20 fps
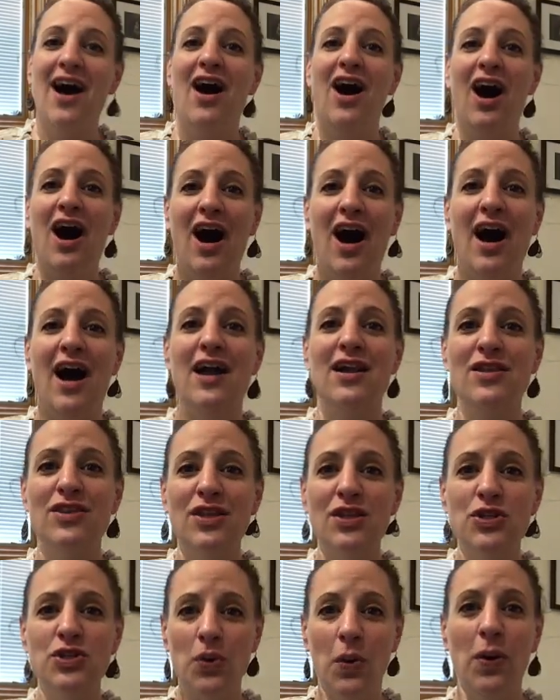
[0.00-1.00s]
on the
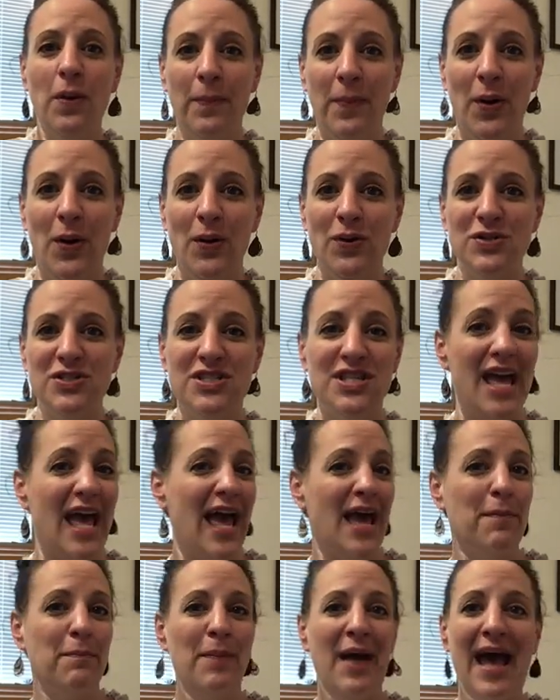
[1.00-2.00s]
doorpost,
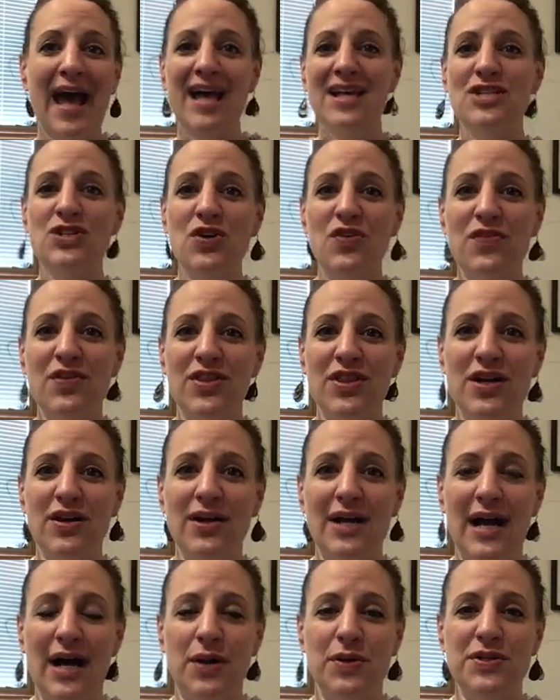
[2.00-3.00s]
and passed over their
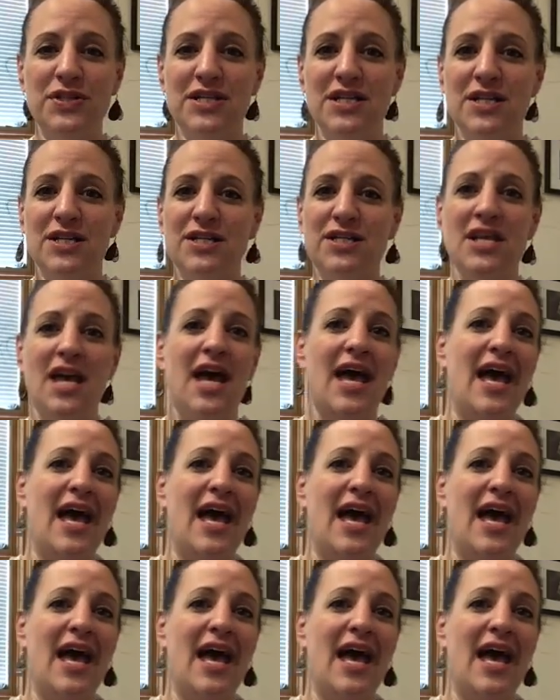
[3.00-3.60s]
houses